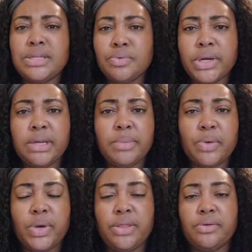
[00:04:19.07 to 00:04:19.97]
still working
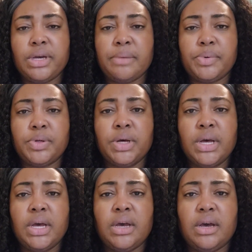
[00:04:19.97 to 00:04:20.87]
my way through a couple
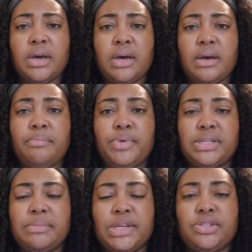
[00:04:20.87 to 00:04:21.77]
uh,
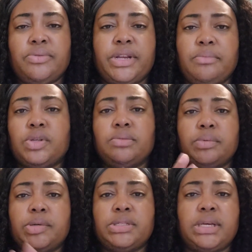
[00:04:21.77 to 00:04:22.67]
books. I'm actually reading
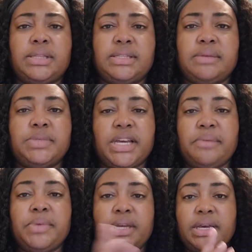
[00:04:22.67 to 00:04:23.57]
multiple books at the same
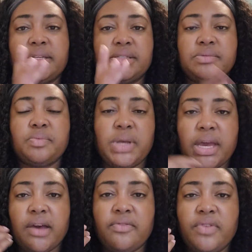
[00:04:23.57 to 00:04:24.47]
time because we
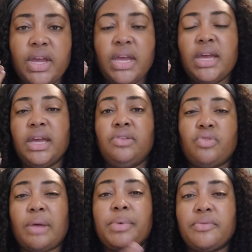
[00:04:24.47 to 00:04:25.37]
have a
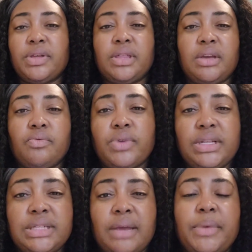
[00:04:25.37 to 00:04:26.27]
drop everything and
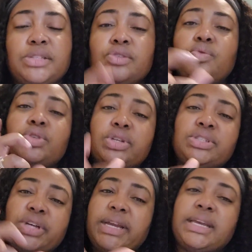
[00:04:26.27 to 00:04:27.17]
read time at school. So
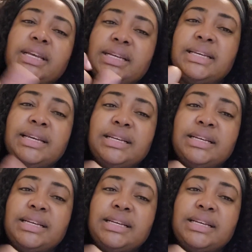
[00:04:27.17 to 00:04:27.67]
I try to